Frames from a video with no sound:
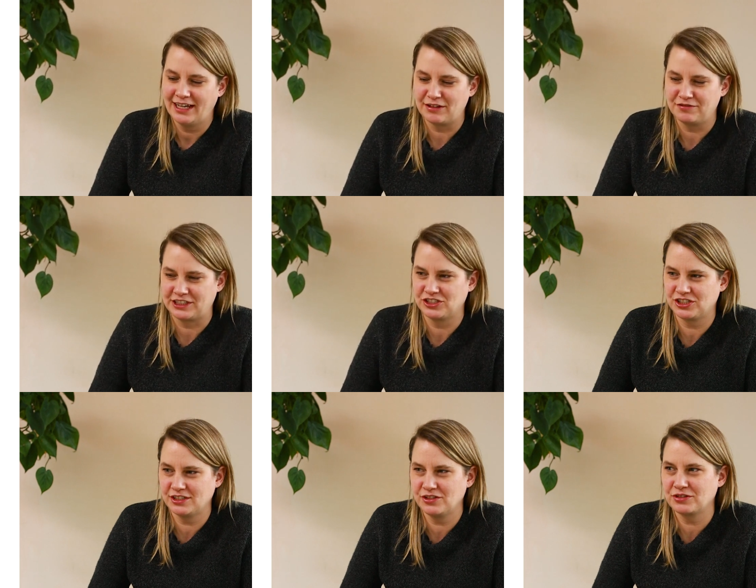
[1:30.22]
and
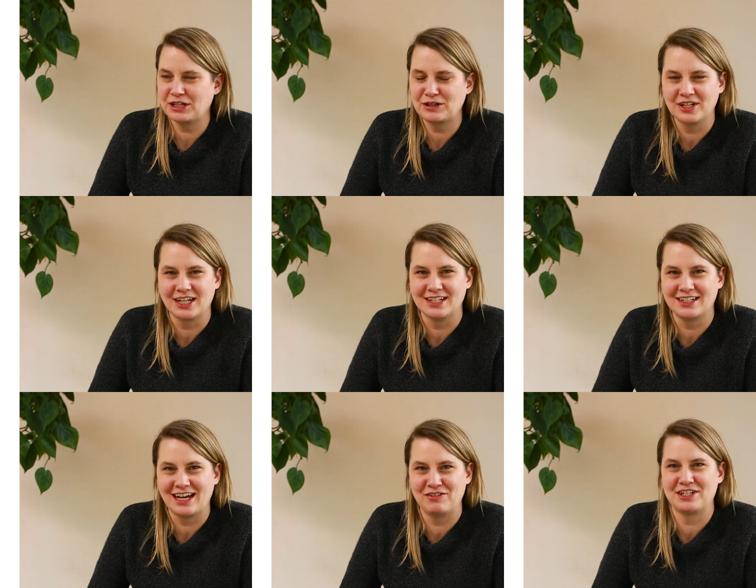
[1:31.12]
fixture throughout.
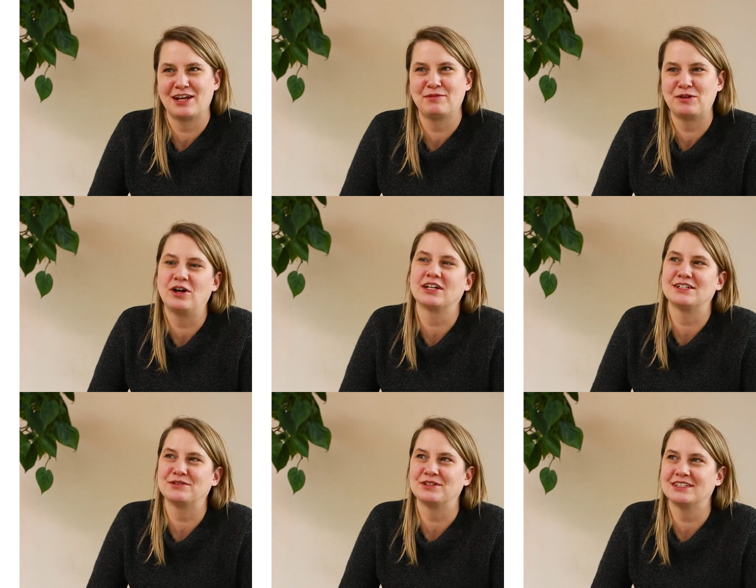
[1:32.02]
And every time I walk
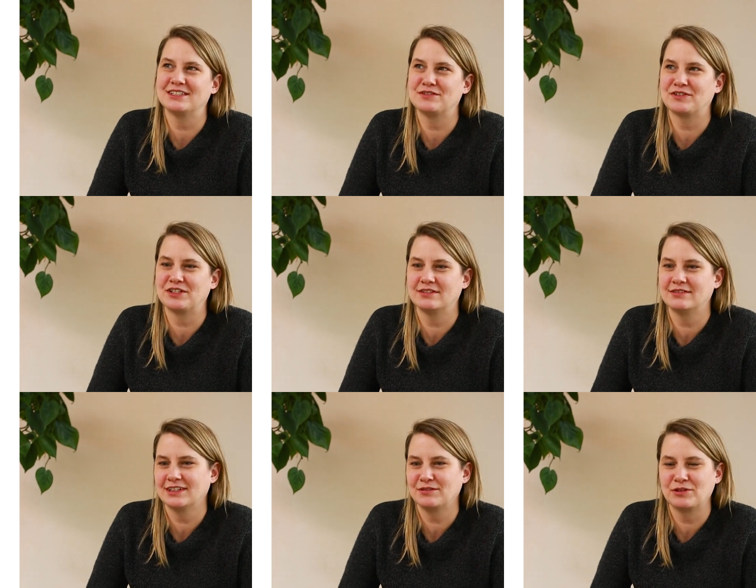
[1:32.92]
into it, I just
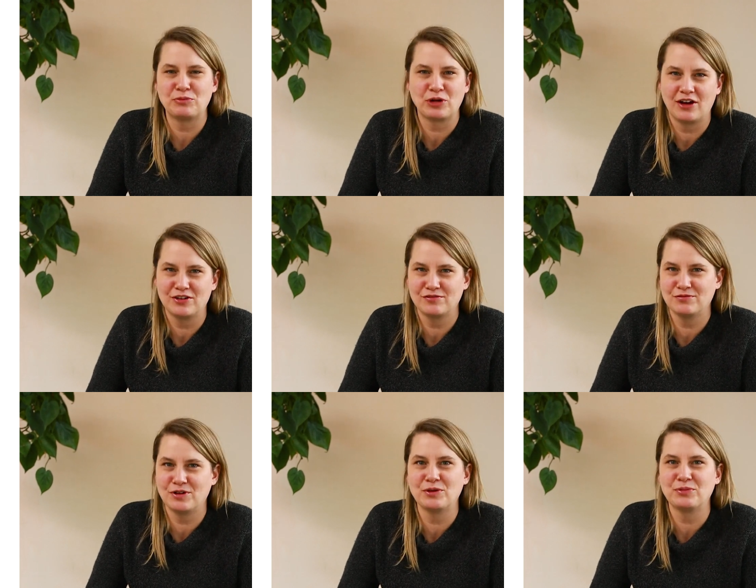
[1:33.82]
feel like really proud of
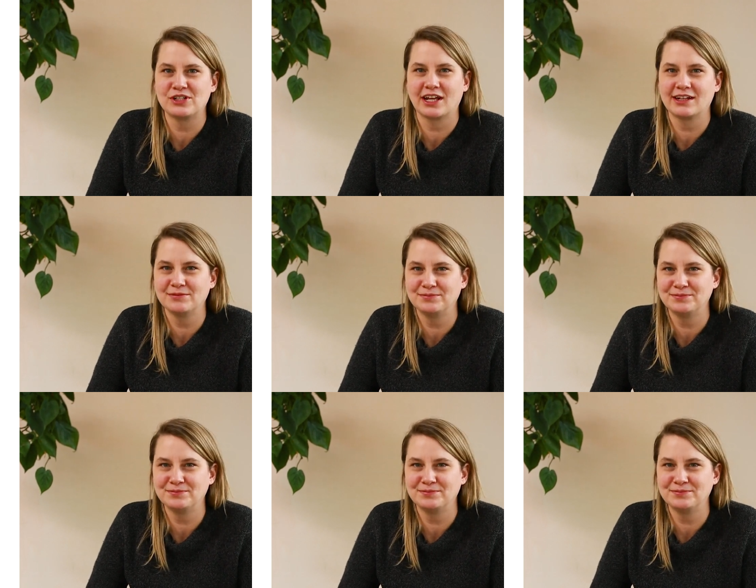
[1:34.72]
what we put together.